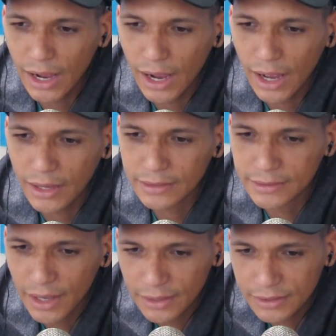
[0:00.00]
I
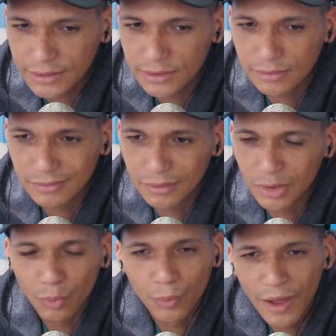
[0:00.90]
guess
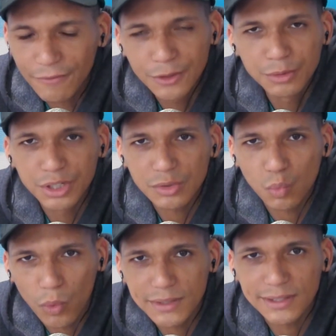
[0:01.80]
the revenue just
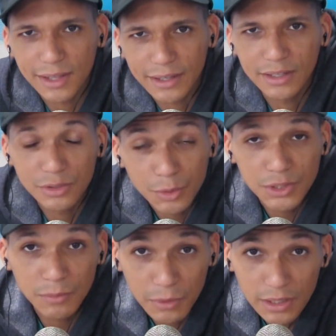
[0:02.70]
wasn't like it used
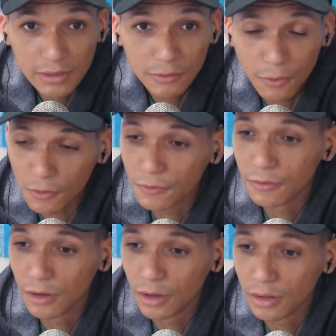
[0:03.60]
to be for
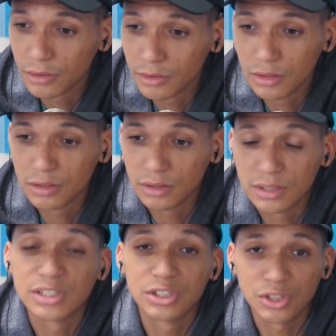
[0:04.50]
the
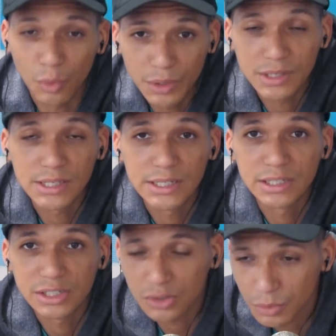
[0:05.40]
Sony
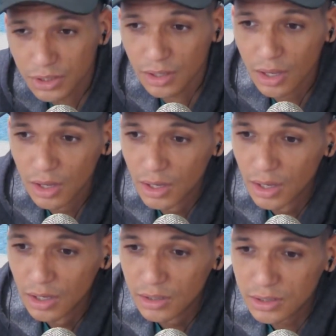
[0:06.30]
suite.
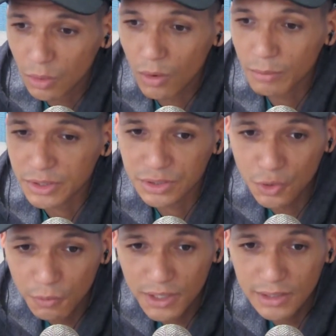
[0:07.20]
So I'm
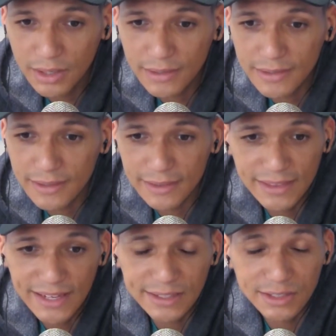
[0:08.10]
assuming
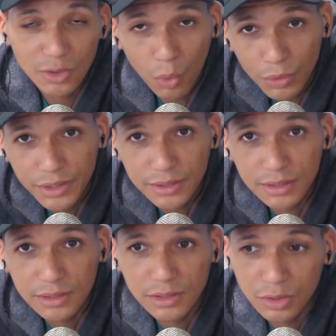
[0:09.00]
they sold it
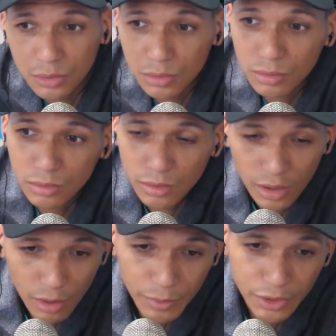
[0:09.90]
to a
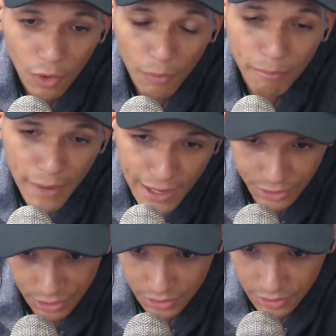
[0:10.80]
company called
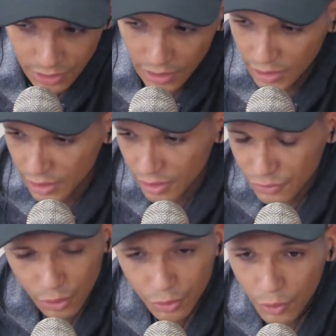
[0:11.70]
Magix.
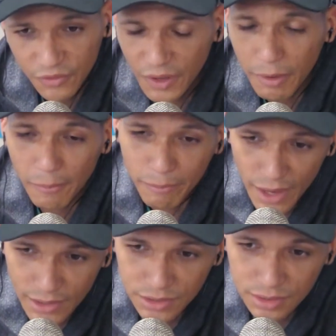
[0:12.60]
If you don't know anything about
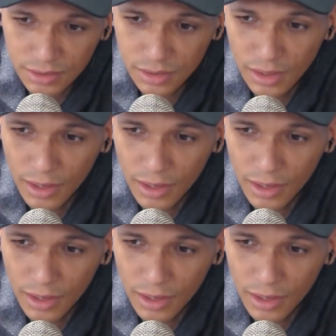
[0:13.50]
Magix